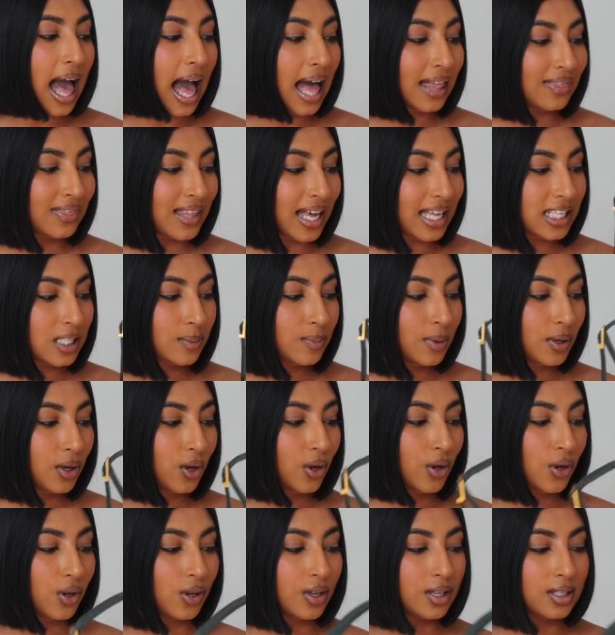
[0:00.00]
and that's
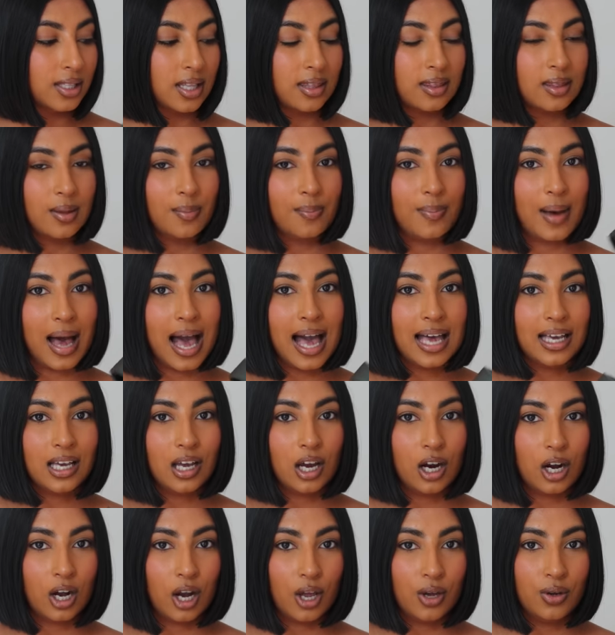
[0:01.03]
because the
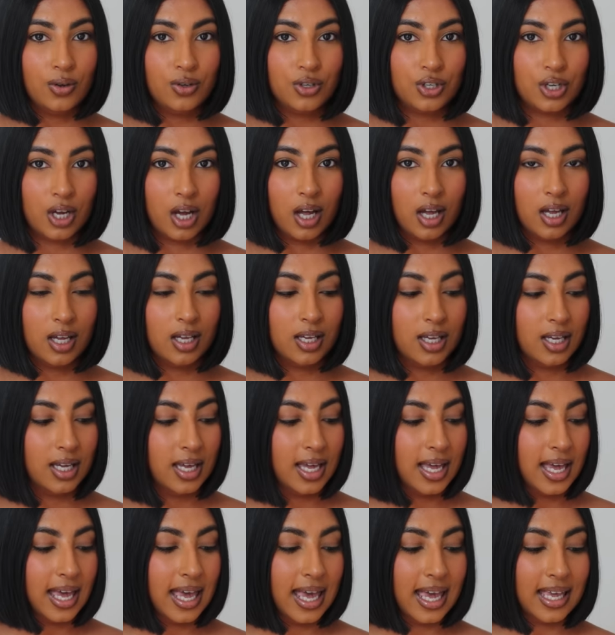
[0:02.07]
bag closure
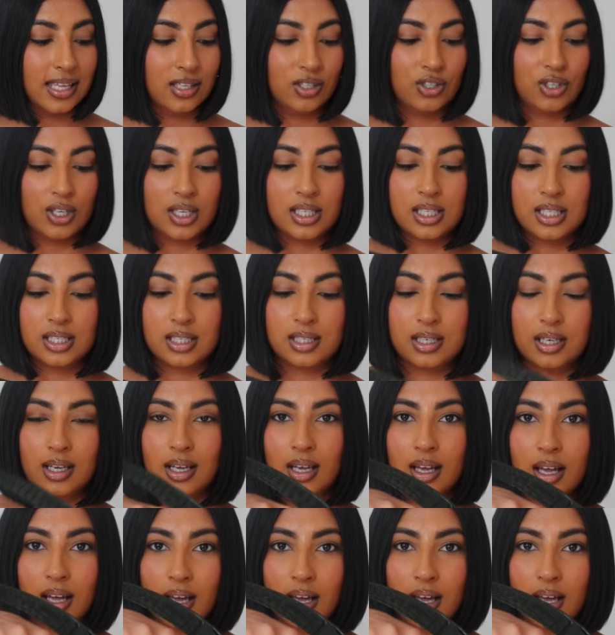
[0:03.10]
is just